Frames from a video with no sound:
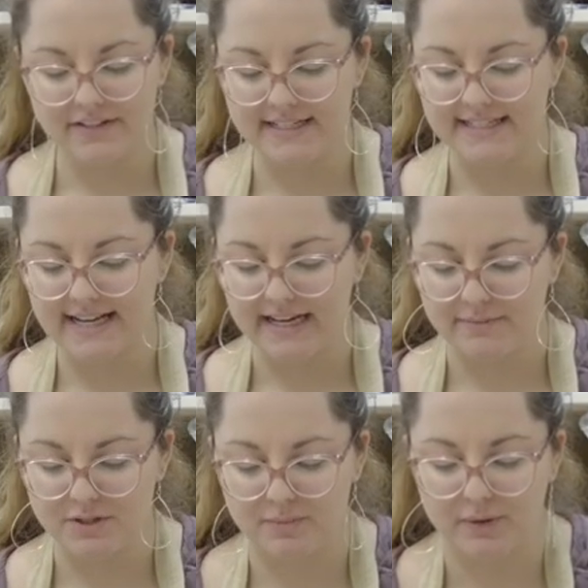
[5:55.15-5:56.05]
that it's
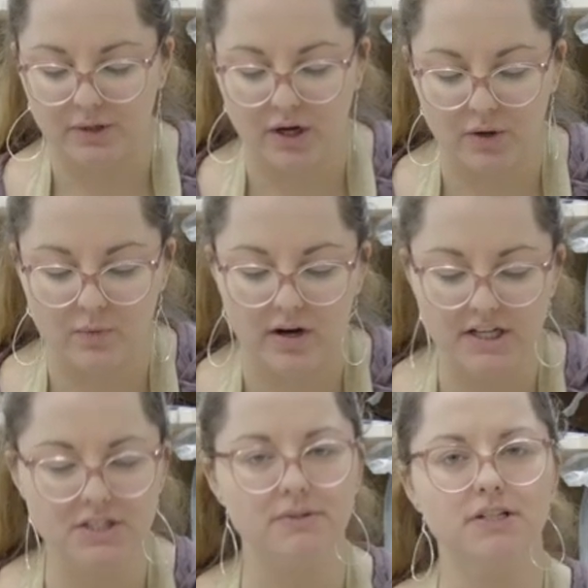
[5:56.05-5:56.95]
time to pull our
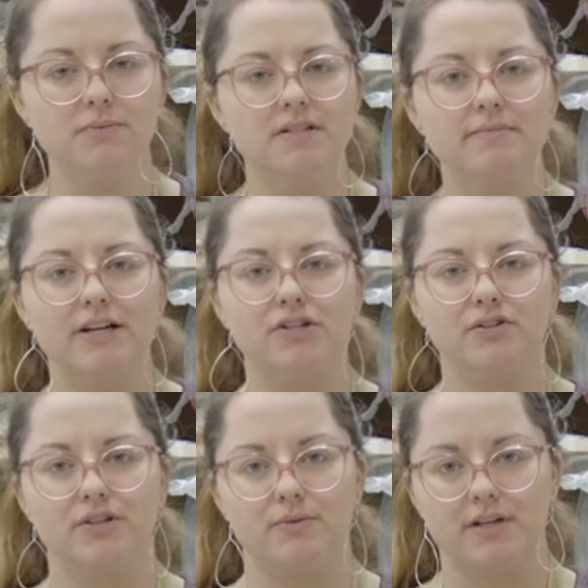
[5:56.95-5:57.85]
walls, we just wanna make
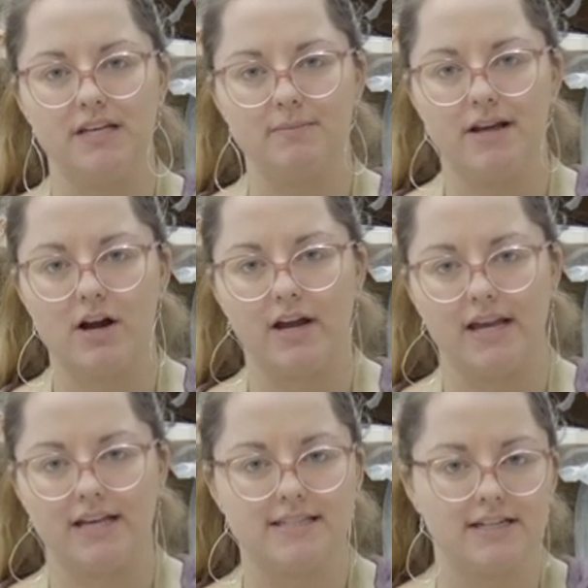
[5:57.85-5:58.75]
sure that we're keeping our
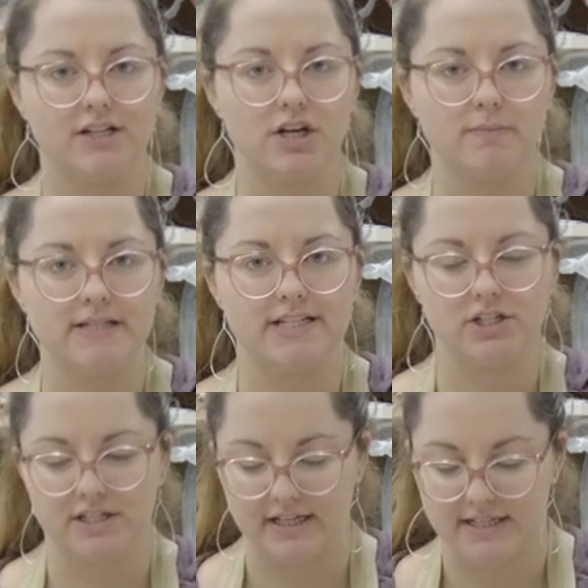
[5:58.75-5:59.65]
hands in good
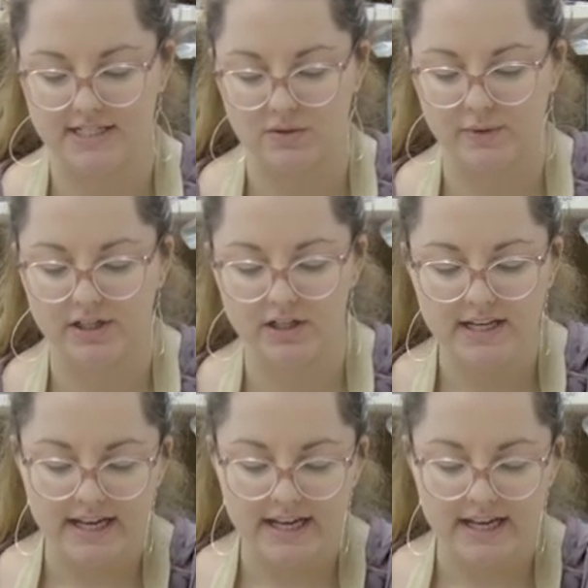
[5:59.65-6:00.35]
position against the wheel.